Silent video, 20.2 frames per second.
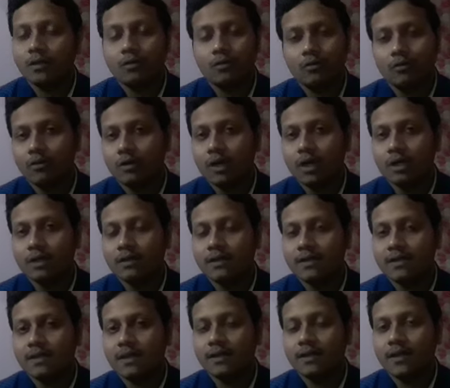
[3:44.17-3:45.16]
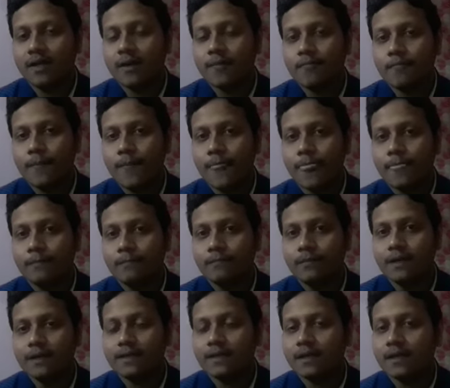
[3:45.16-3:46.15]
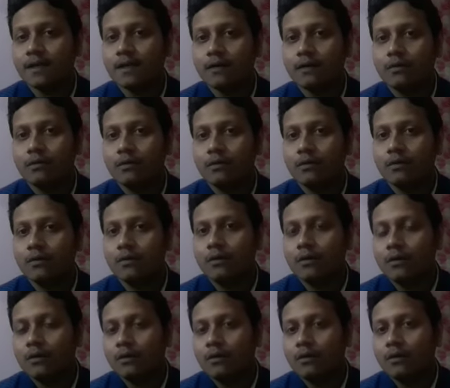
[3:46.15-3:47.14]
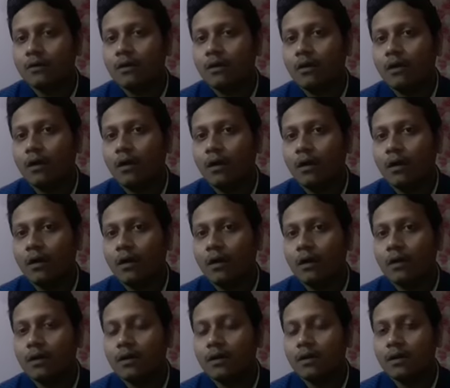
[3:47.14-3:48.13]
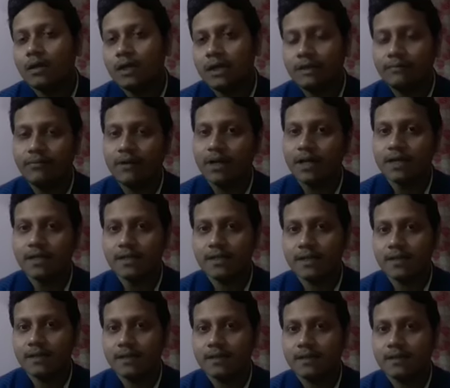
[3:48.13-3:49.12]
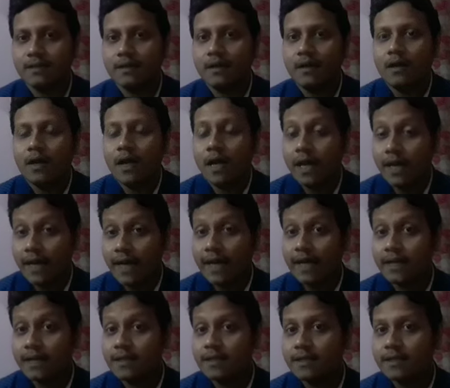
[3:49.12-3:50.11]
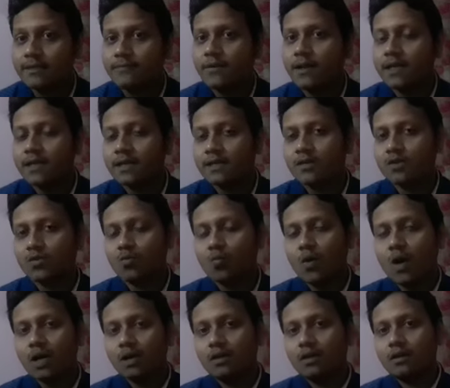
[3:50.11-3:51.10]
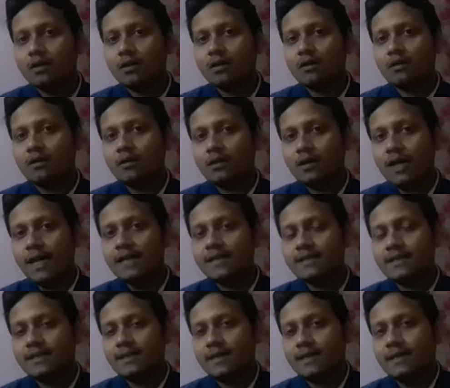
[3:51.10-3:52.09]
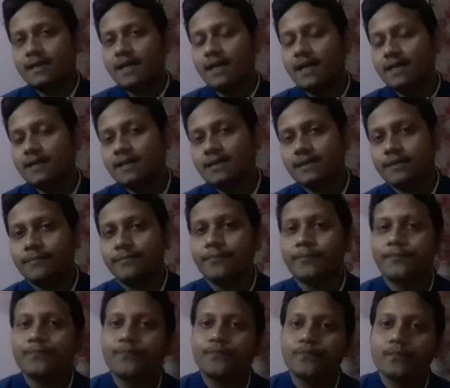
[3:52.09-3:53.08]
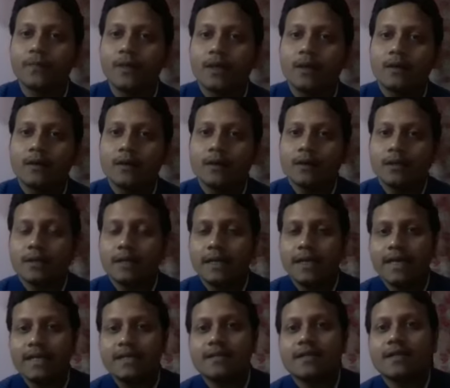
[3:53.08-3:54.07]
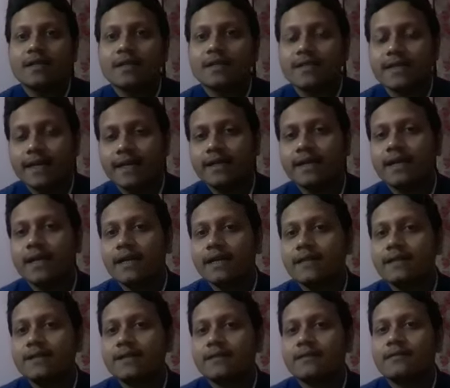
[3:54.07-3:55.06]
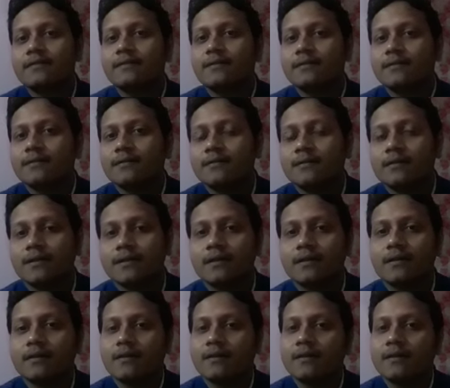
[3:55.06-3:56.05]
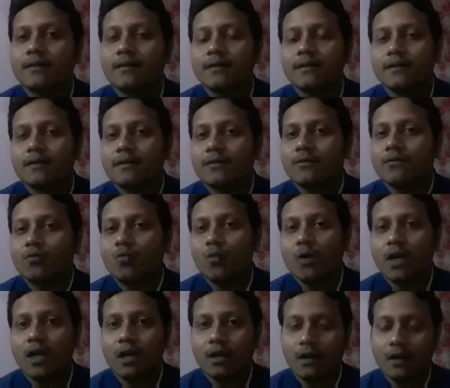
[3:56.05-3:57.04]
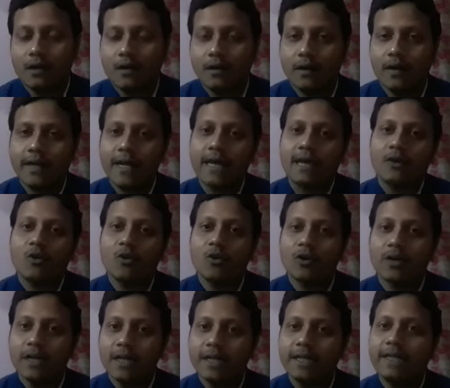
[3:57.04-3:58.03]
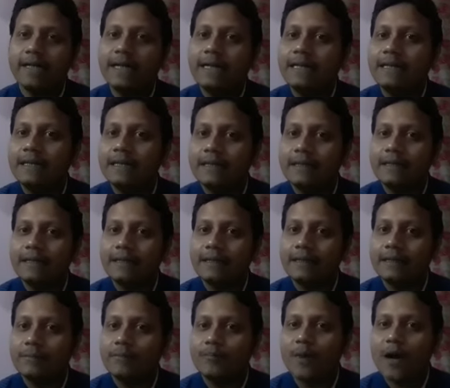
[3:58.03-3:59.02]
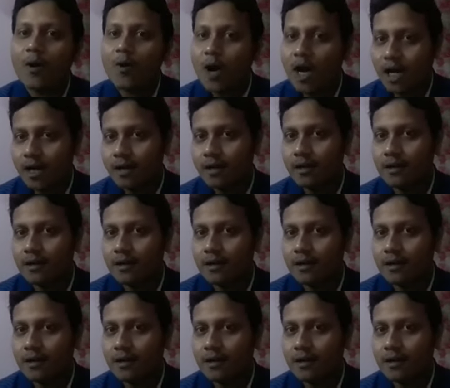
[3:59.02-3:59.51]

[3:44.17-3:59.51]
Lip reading: Okay, these are the basic uh, differences. And another difference one can say that natural satellites will cannot need any power